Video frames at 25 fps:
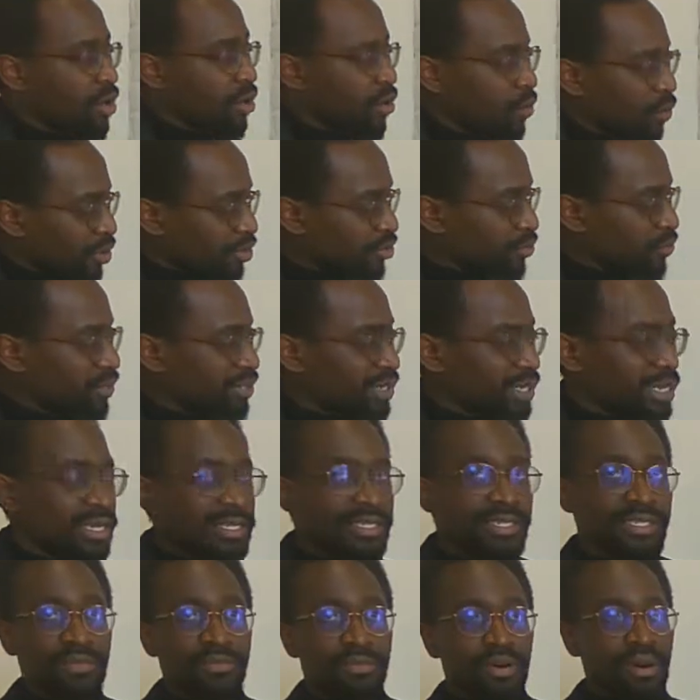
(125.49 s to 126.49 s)
which we
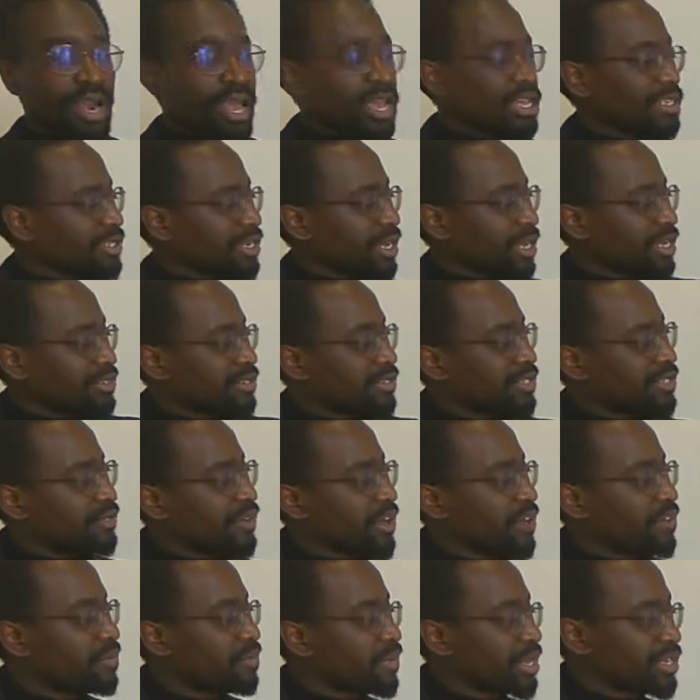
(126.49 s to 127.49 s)
symbolized as these
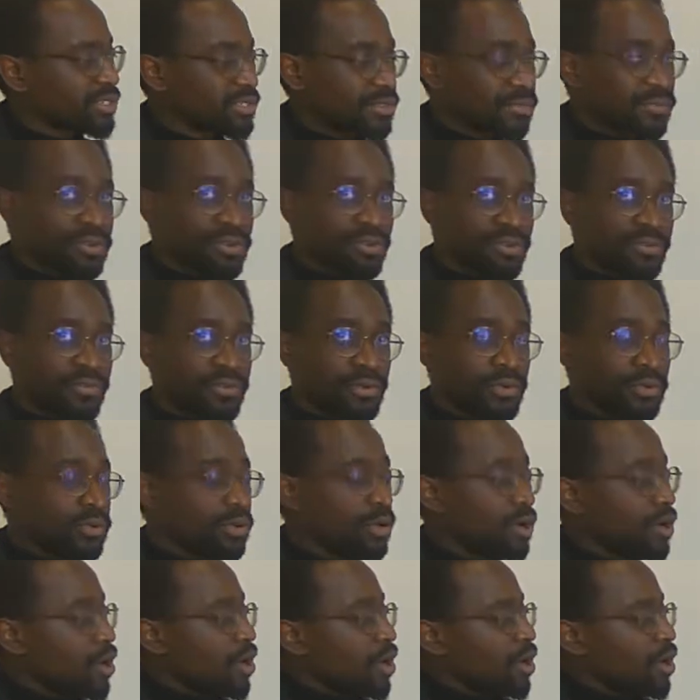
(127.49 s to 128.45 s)
5 masks in front of you.